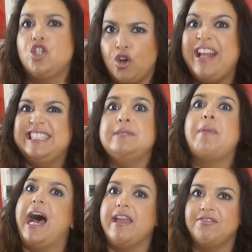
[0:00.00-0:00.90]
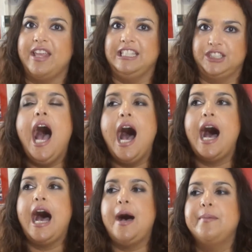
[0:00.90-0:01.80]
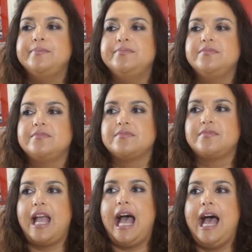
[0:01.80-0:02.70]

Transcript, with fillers: crazy buying things. Um,